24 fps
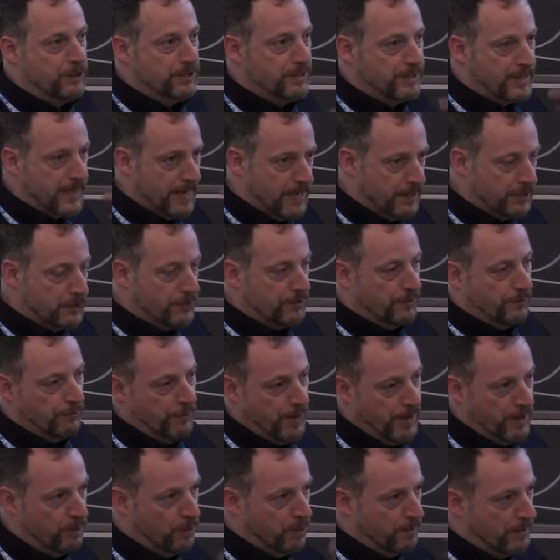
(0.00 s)
stage
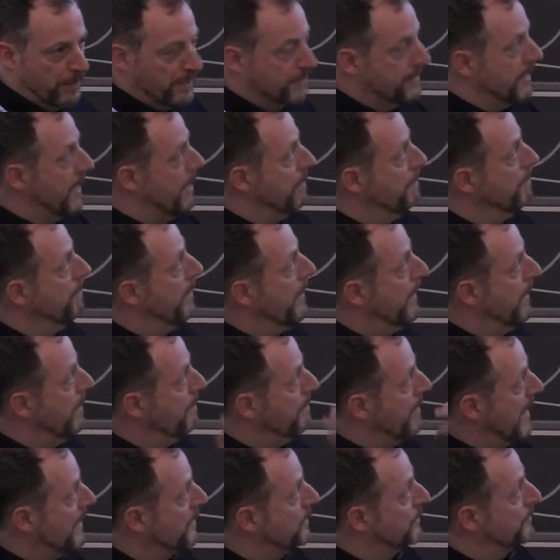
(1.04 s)
3, will be done by a
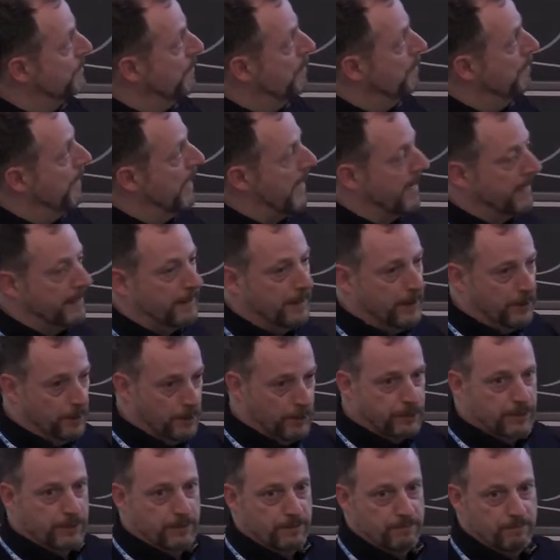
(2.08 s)
maximum
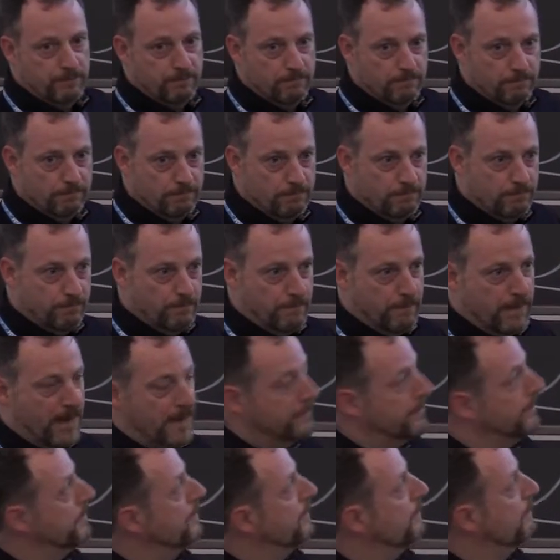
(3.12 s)
likelihood
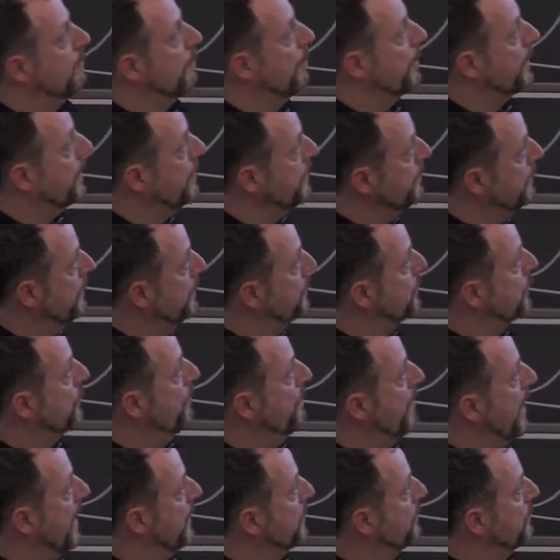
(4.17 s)
method, or a
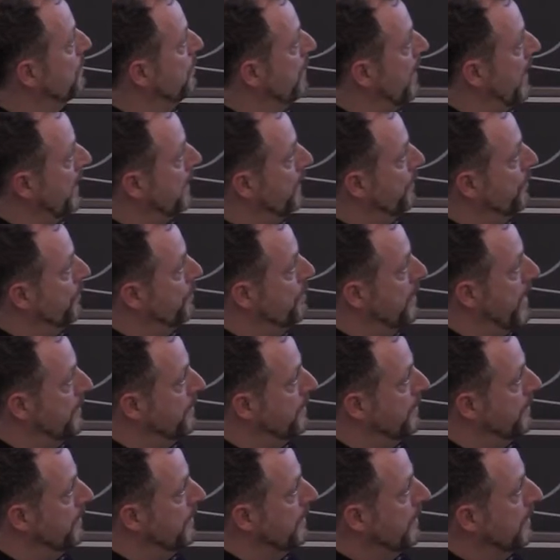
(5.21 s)
conditional maximum likelihood
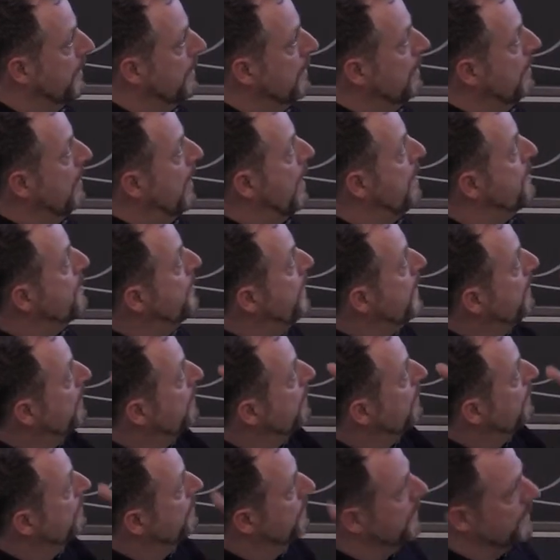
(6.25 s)
method. I think
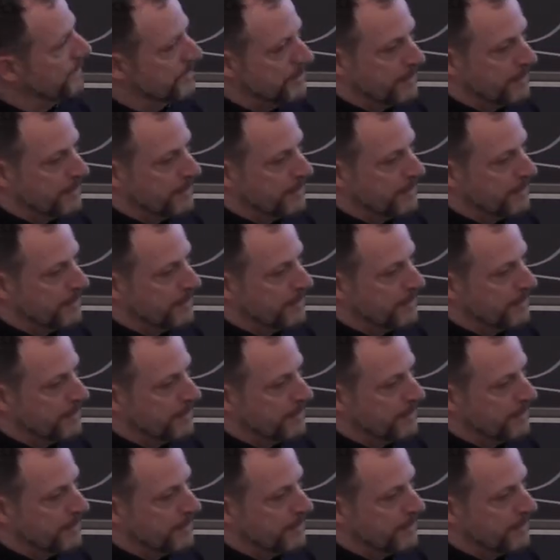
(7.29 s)
this